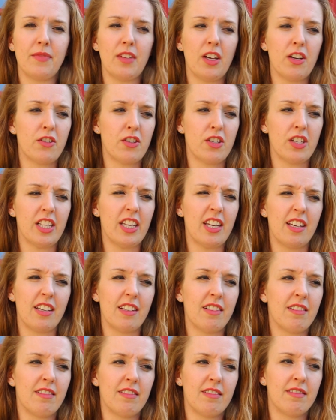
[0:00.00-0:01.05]

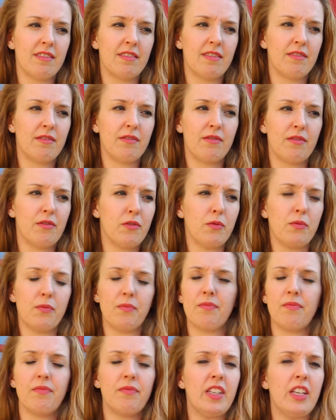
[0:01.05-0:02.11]
largely,
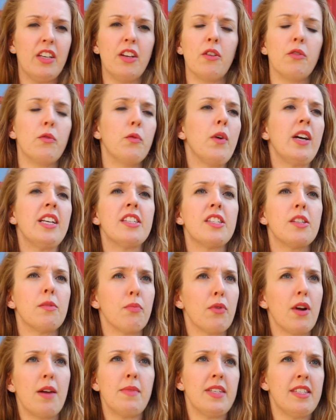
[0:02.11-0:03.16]
you know, white
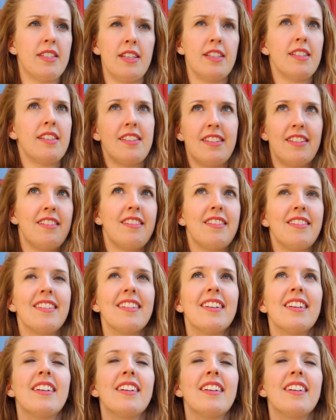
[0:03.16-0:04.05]
supremacist